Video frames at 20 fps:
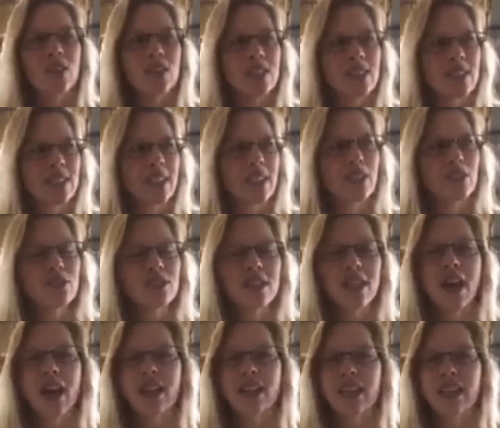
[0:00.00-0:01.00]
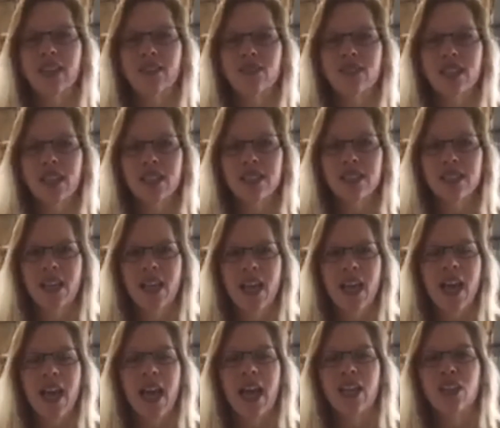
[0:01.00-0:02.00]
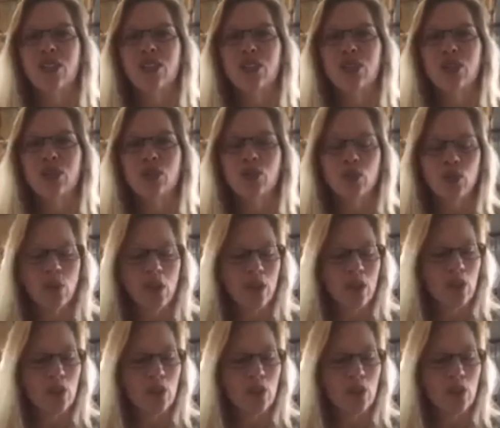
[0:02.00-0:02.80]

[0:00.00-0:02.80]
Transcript: the skills God gives us and to